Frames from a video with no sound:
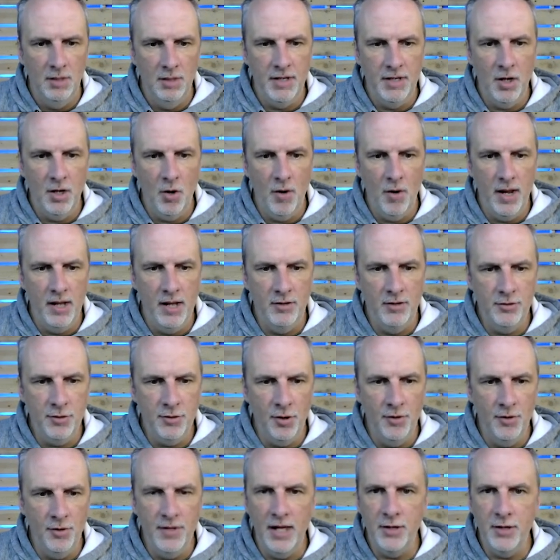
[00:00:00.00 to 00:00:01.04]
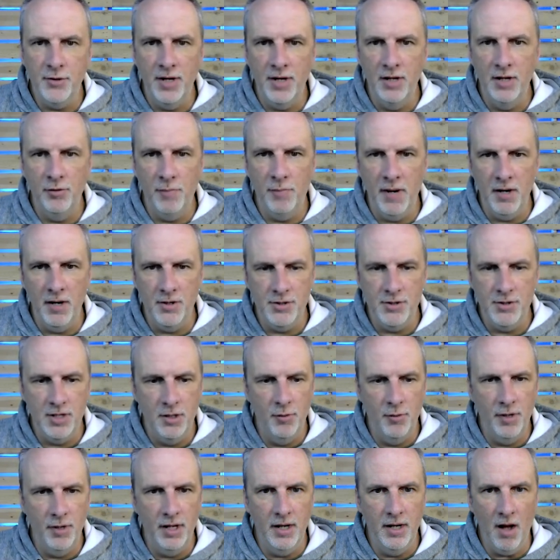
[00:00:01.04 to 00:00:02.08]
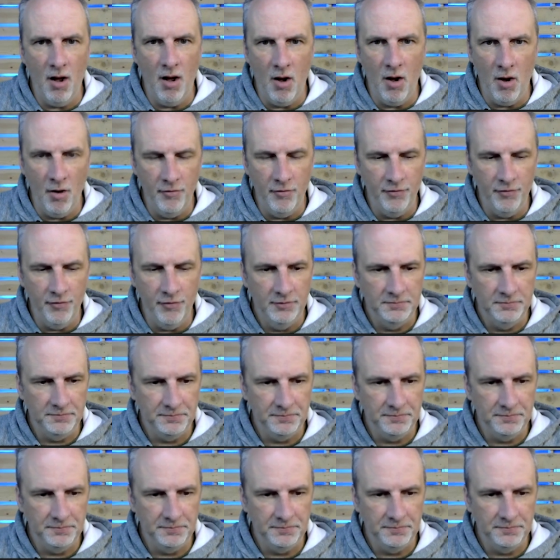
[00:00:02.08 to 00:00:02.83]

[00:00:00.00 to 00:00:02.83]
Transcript: Let me go and turn that transparency grid off.